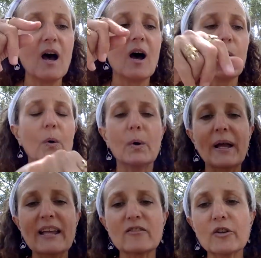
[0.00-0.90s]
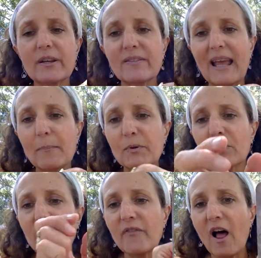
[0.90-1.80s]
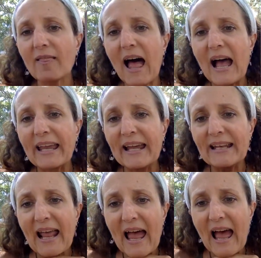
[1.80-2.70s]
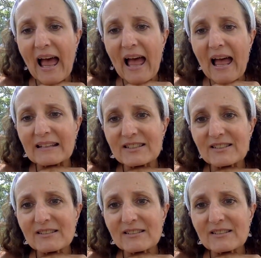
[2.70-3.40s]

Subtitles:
Woo, and look at that beautiful lioness.